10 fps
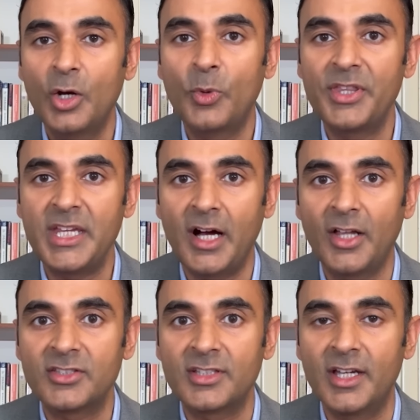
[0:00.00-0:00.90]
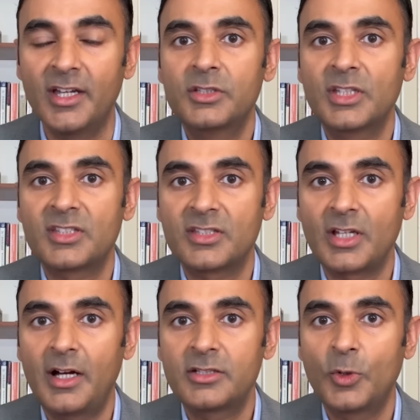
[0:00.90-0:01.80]
were the answer to
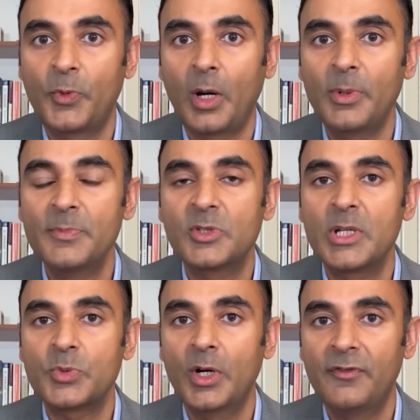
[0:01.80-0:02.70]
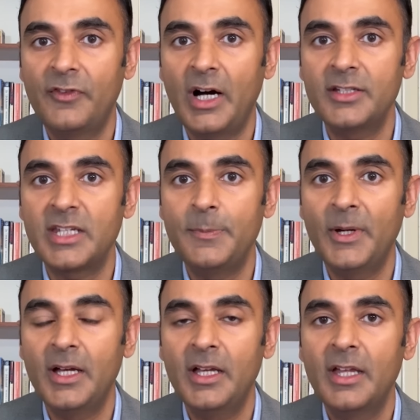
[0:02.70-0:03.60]
societal problems which were far
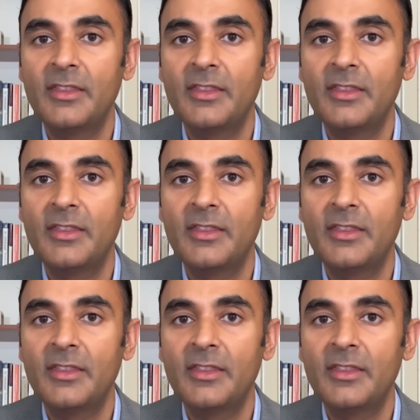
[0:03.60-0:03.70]
deeper